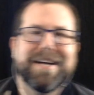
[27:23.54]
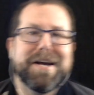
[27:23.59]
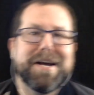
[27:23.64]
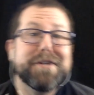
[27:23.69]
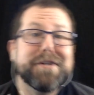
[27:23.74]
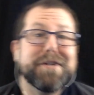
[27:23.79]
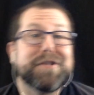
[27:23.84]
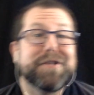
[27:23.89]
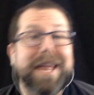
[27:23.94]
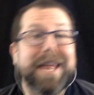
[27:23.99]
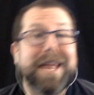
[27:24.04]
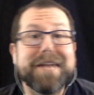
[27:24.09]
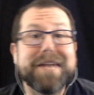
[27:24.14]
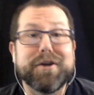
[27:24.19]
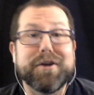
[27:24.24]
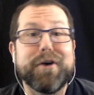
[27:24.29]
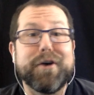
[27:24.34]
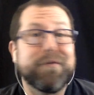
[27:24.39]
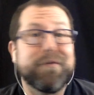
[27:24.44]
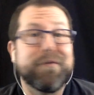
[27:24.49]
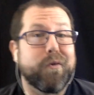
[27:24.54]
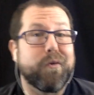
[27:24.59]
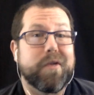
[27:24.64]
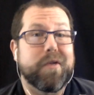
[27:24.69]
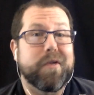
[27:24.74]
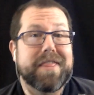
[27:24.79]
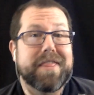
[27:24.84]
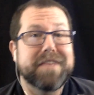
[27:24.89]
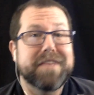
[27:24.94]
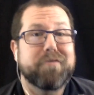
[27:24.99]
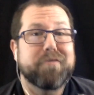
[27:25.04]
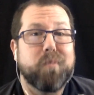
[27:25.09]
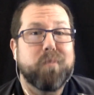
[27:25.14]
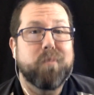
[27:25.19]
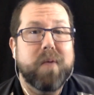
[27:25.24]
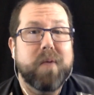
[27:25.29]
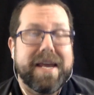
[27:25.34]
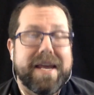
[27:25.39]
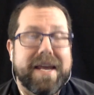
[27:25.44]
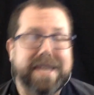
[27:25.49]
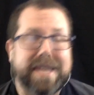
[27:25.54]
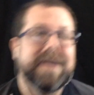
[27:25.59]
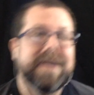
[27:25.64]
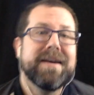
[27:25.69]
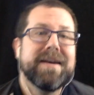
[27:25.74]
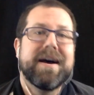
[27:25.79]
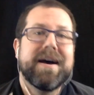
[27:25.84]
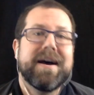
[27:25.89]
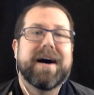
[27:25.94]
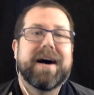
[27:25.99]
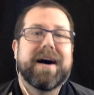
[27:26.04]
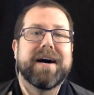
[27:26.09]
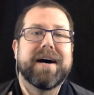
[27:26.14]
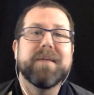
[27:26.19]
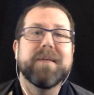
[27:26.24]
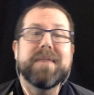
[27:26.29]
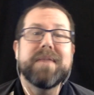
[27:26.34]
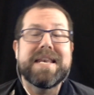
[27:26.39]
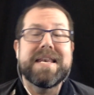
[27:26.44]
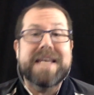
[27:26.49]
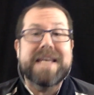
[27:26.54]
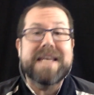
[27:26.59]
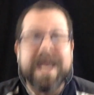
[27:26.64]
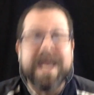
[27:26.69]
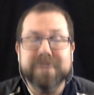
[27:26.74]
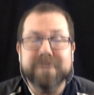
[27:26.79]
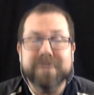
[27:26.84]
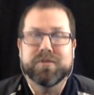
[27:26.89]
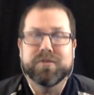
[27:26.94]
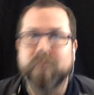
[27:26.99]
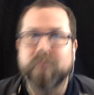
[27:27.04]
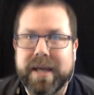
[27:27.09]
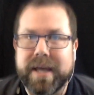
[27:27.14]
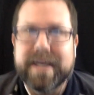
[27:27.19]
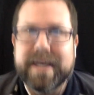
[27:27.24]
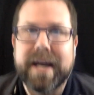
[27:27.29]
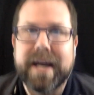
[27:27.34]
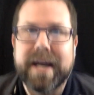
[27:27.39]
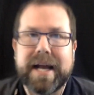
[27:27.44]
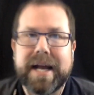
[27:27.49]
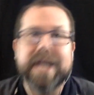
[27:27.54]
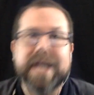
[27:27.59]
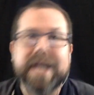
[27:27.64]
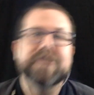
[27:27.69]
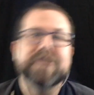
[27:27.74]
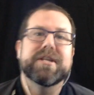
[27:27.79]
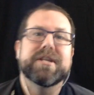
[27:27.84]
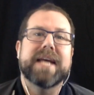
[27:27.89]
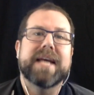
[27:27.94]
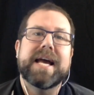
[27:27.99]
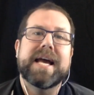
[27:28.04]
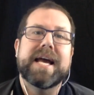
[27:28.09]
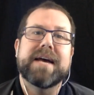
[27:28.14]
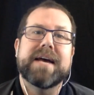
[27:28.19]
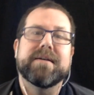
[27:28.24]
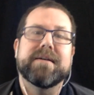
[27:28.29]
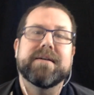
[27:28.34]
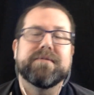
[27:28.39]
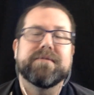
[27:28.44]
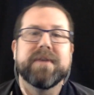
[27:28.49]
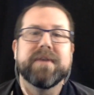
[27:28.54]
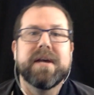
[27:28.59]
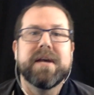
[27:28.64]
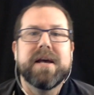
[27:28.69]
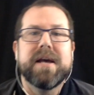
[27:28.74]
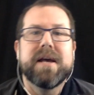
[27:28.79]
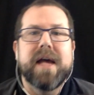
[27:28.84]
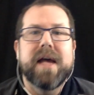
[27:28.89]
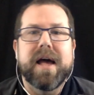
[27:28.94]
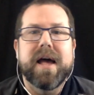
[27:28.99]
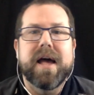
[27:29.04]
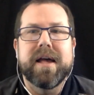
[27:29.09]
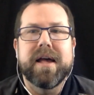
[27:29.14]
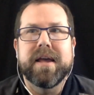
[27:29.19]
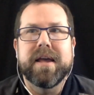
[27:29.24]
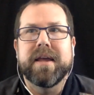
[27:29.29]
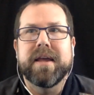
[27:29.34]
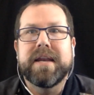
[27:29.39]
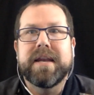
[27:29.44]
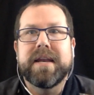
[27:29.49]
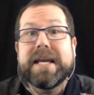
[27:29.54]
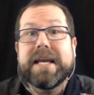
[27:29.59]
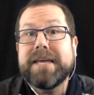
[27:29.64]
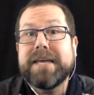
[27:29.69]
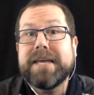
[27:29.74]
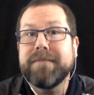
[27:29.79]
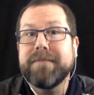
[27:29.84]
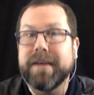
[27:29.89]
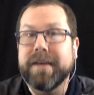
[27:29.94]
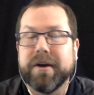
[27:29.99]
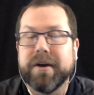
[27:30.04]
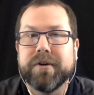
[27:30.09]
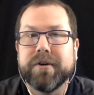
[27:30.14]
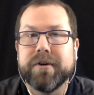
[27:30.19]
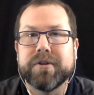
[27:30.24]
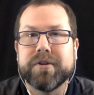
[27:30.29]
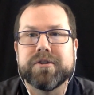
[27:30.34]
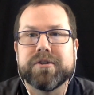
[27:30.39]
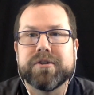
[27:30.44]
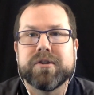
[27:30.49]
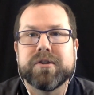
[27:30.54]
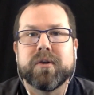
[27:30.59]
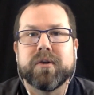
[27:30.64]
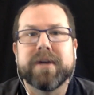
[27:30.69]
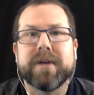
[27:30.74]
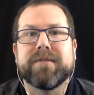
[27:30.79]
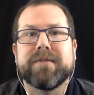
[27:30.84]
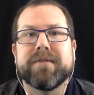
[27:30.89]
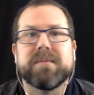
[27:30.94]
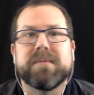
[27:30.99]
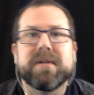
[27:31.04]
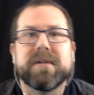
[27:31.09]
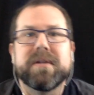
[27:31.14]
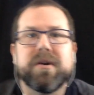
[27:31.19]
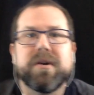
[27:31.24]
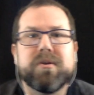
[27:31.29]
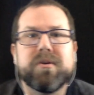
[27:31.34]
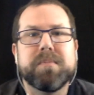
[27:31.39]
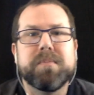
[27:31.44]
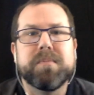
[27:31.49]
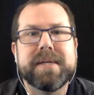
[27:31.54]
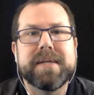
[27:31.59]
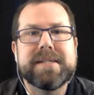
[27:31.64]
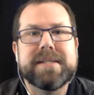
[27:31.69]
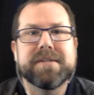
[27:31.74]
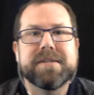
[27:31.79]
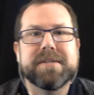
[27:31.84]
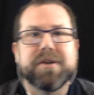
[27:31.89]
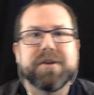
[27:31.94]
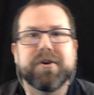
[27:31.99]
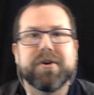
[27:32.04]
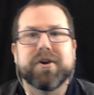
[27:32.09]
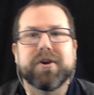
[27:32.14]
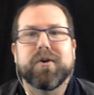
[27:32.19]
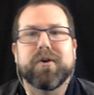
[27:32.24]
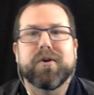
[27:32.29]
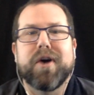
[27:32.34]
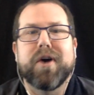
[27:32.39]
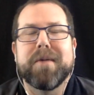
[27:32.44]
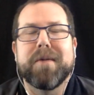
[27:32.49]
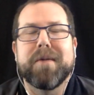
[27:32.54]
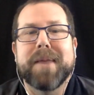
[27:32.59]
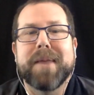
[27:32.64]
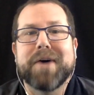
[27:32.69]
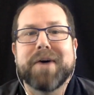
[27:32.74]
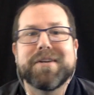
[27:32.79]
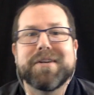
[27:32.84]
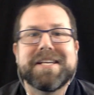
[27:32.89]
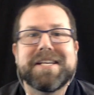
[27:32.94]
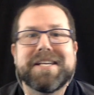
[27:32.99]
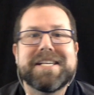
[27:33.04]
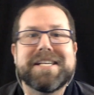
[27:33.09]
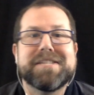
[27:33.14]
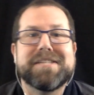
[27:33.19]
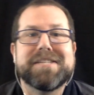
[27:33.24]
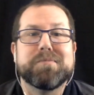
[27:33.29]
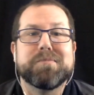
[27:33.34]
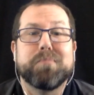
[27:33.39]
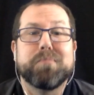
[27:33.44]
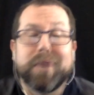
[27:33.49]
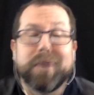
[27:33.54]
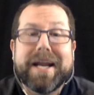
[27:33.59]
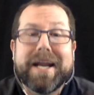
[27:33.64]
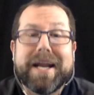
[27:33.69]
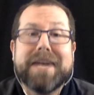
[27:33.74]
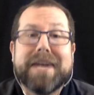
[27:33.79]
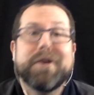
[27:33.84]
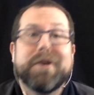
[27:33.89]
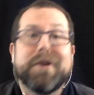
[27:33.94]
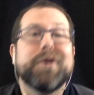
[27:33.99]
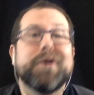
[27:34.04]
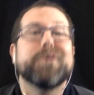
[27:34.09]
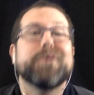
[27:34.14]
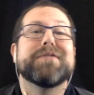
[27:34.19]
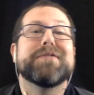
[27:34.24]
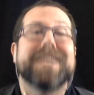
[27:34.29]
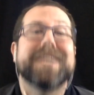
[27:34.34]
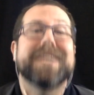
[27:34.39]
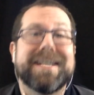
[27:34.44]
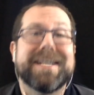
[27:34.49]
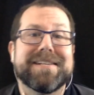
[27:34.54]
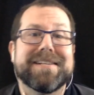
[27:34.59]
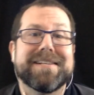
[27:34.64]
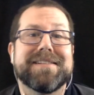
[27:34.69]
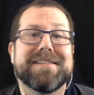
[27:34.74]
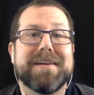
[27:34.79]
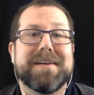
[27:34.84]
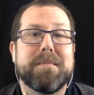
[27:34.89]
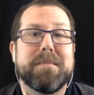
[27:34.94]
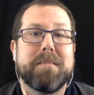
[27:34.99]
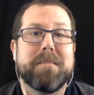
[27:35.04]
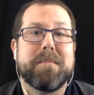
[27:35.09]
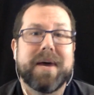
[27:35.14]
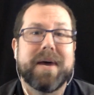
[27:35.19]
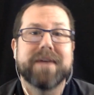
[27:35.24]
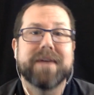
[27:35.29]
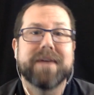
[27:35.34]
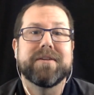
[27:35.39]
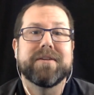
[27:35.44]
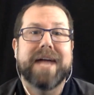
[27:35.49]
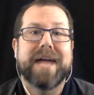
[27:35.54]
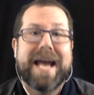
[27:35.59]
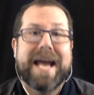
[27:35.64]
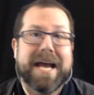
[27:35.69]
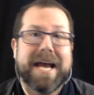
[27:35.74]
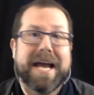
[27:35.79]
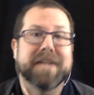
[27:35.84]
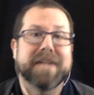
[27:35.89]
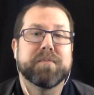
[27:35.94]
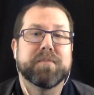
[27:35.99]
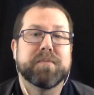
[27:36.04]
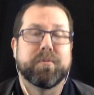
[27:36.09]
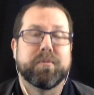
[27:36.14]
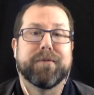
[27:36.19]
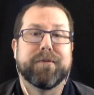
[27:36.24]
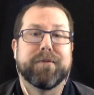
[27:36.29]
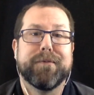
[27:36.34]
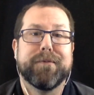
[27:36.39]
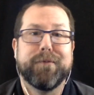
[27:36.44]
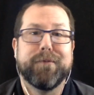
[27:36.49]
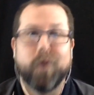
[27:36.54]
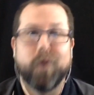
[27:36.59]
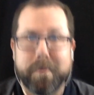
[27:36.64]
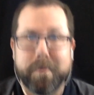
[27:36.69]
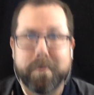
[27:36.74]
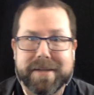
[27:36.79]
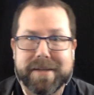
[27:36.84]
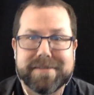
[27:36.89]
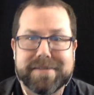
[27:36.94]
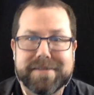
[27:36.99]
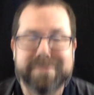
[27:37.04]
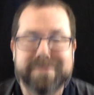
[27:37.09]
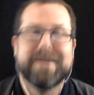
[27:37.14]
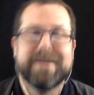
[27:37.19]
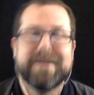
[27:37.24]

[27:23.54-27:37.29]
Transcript: So that is all for this week. Next week, I actually have an EV owner story from a local business owner about his brand new Tesla Model X performance.